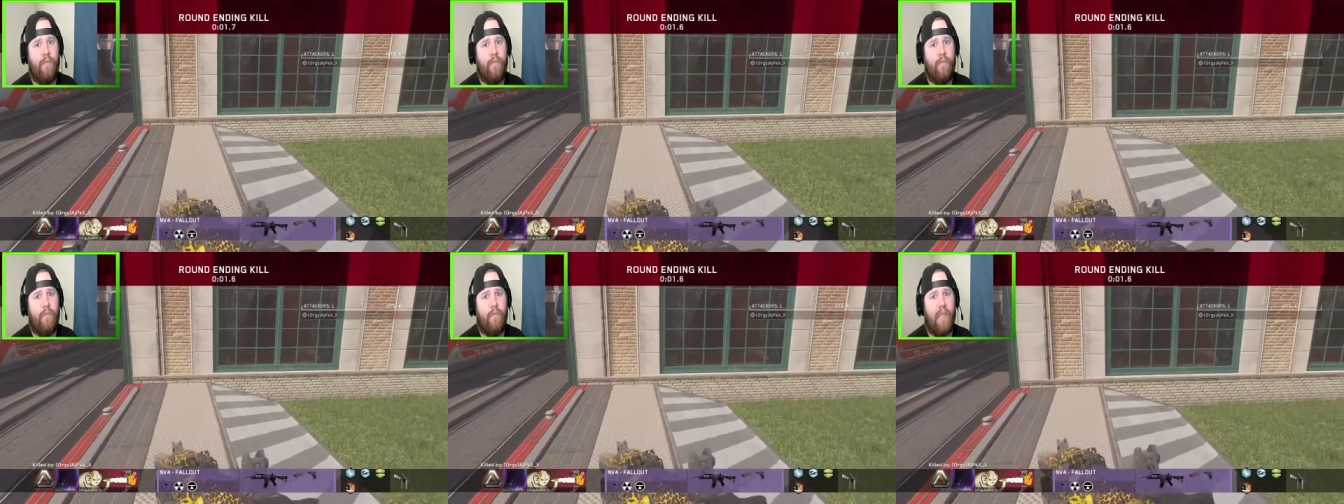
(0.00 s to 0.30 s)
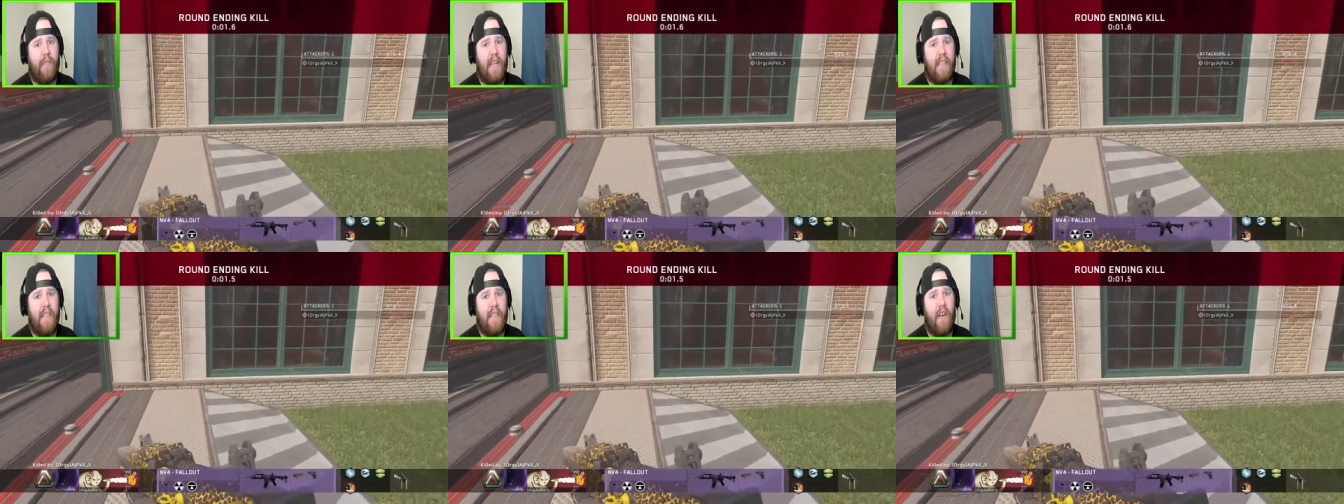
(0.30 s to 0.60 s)

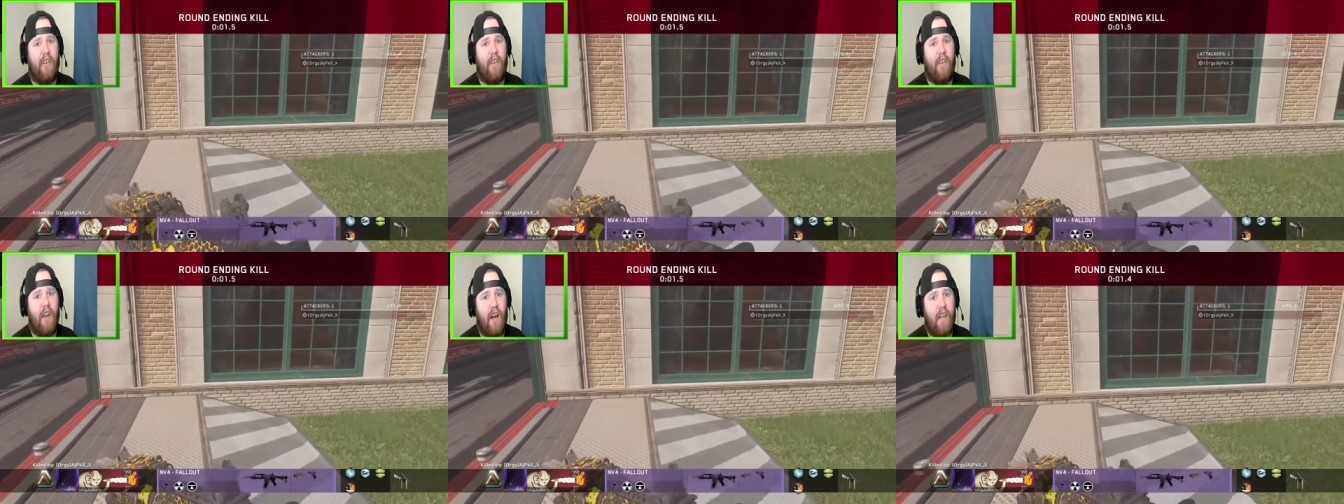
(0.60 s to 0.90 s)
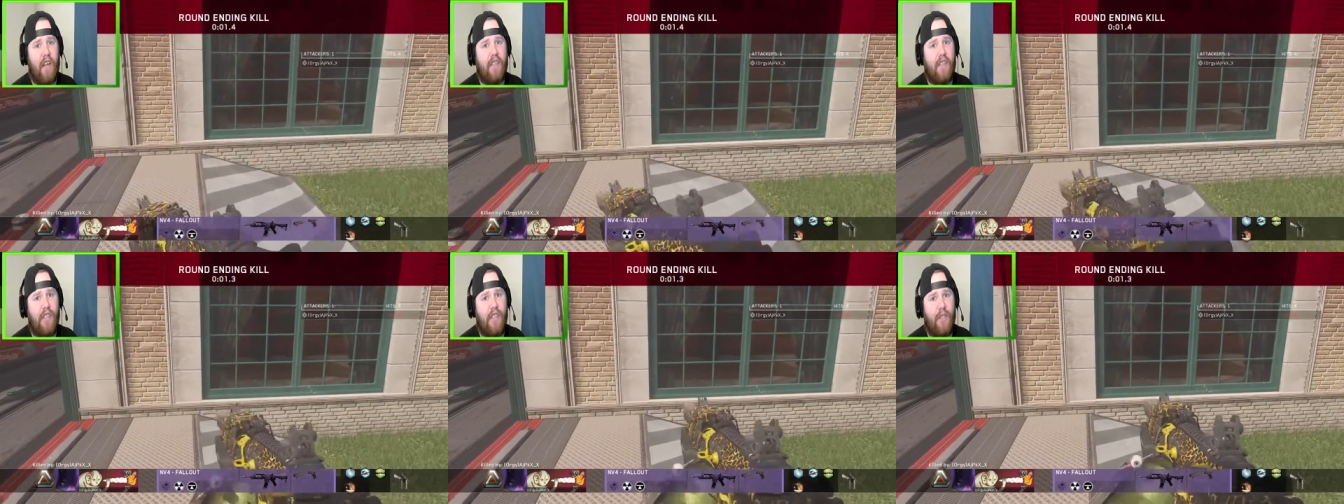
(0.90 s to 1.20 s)
That's how
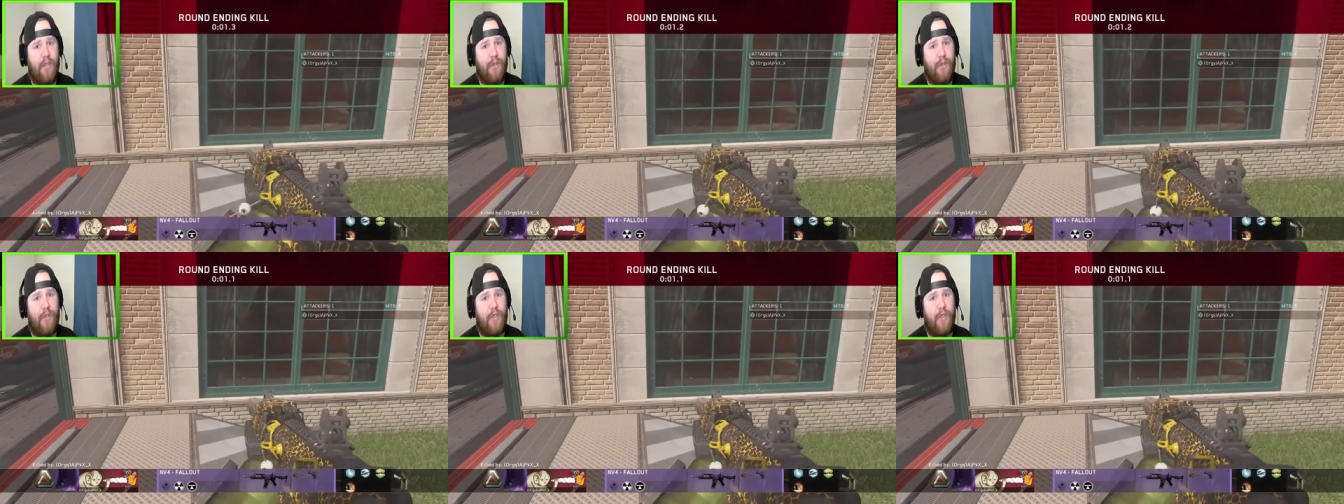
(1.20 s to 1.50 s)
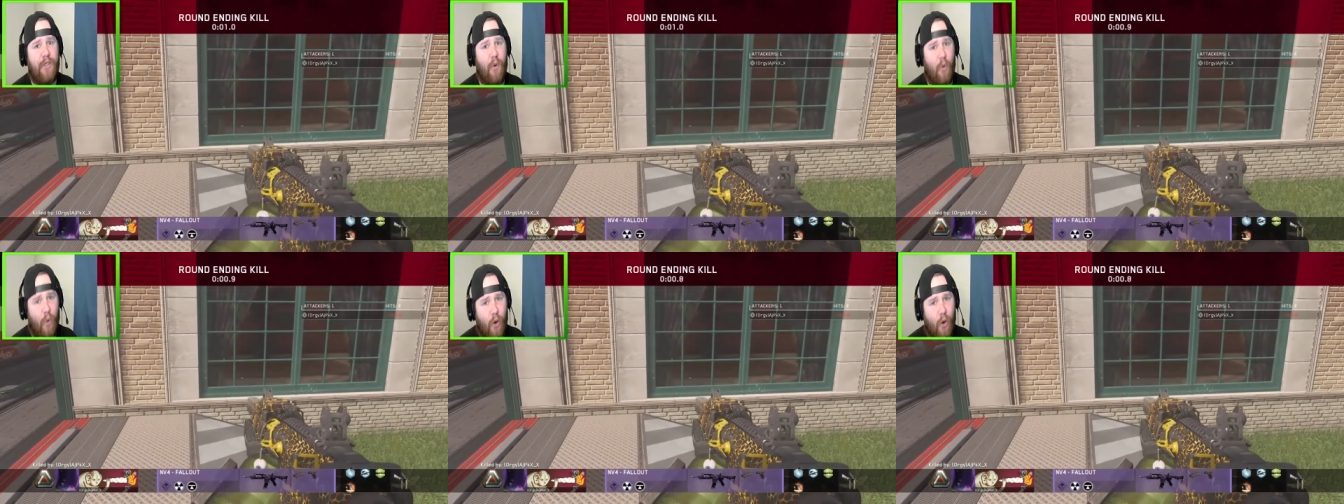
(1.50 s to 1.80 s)
not to use a
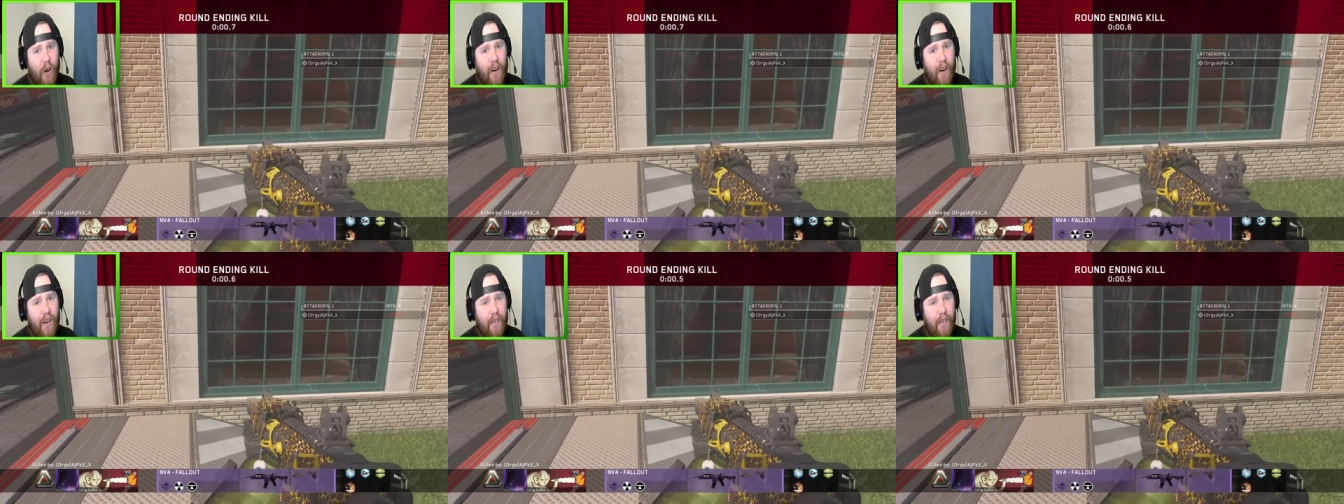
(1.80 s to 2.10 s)
Warden.